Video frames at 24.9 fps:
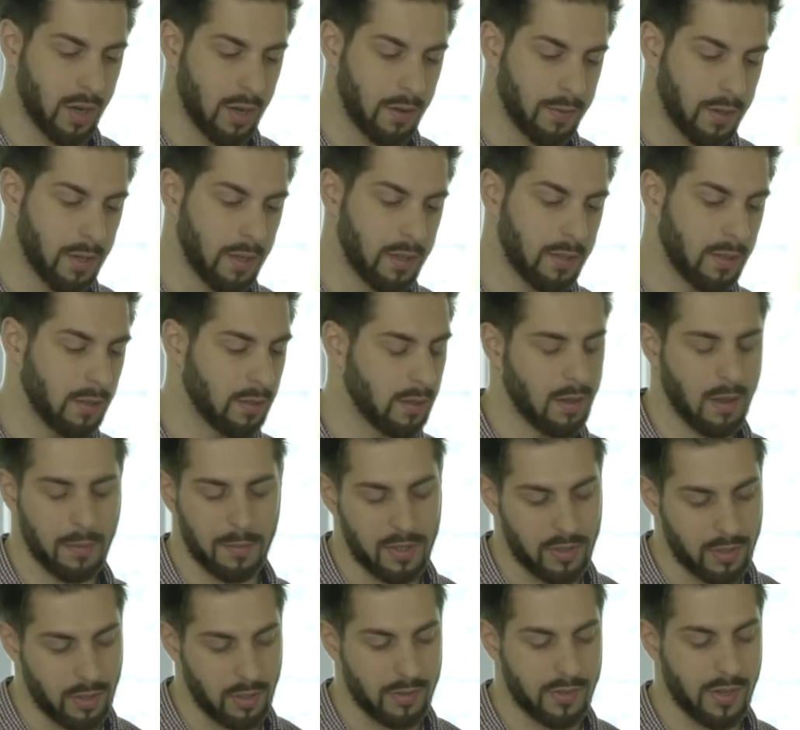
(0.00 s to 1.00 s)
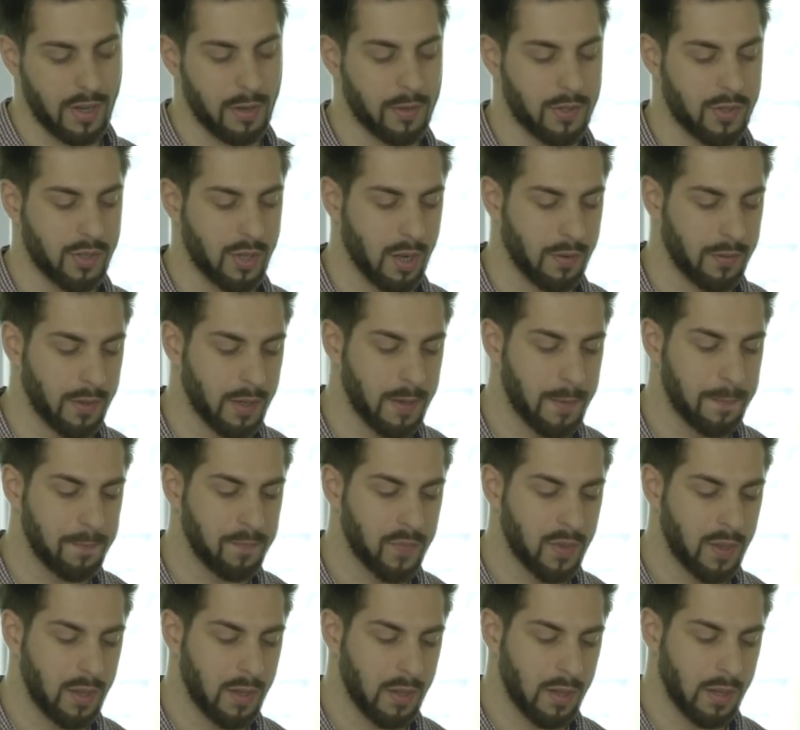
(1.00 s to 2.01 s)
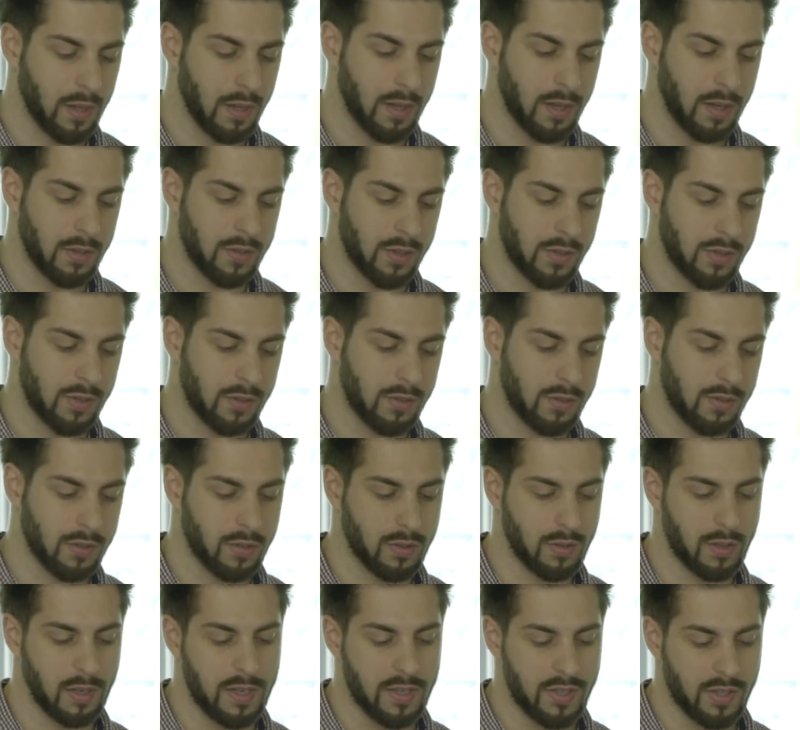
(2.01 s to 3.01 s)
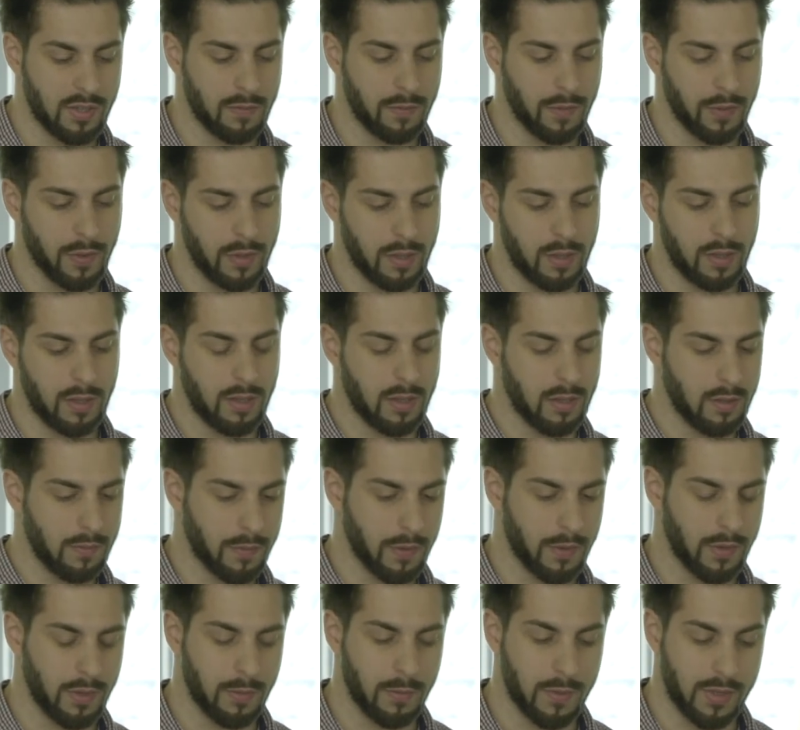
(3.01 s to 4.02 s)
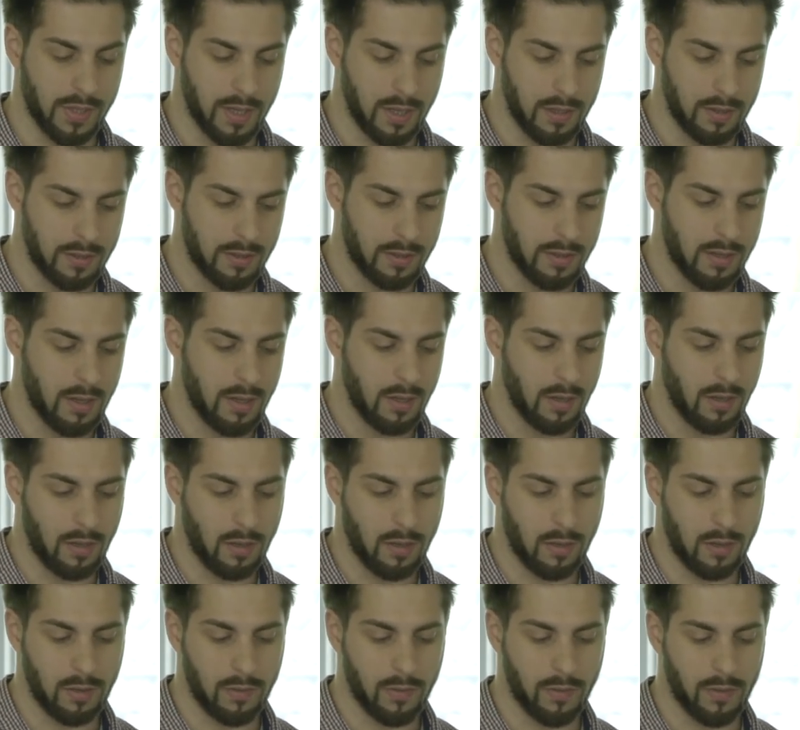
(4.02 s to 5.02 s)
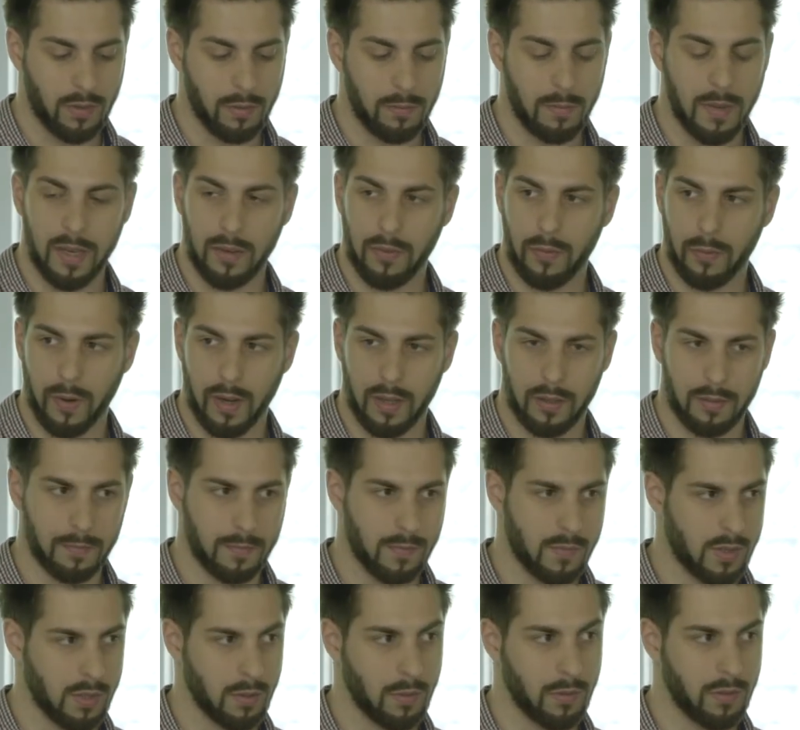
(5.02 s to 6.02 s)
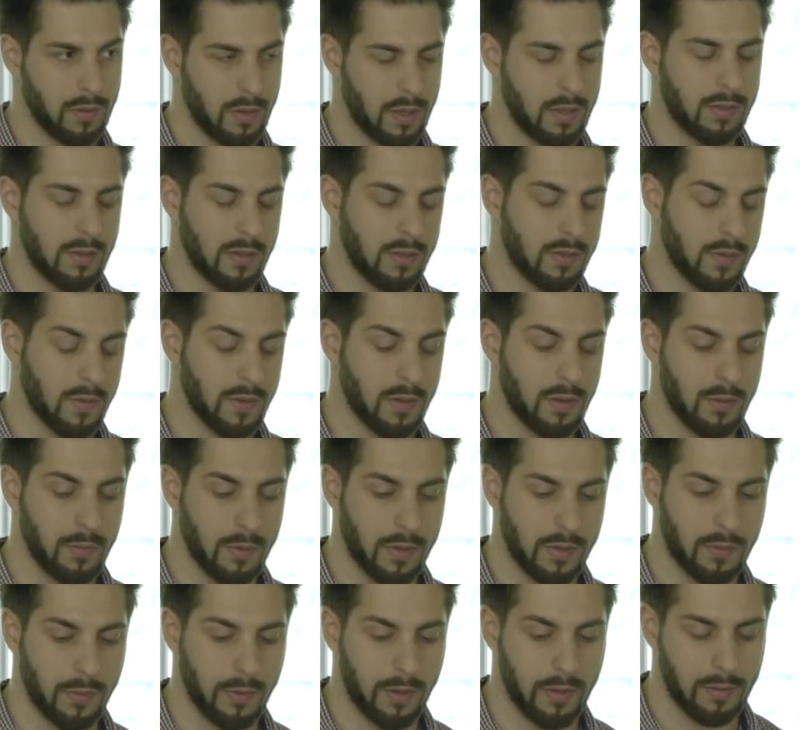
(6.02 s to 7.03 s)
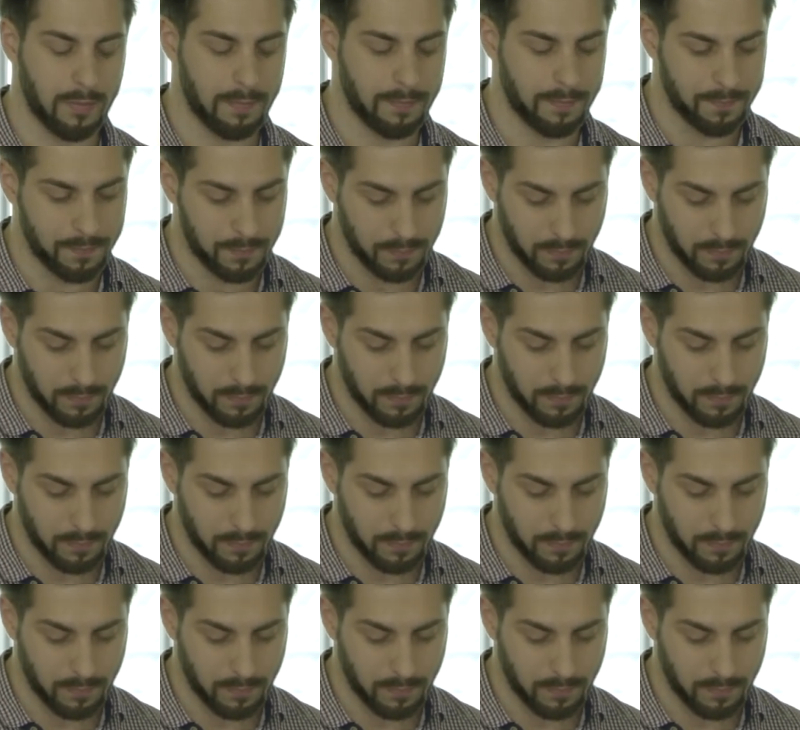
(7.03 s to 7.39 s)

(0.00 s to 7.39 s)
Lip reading: RxJava to listen for the result on the main thread. So it's the UI thread.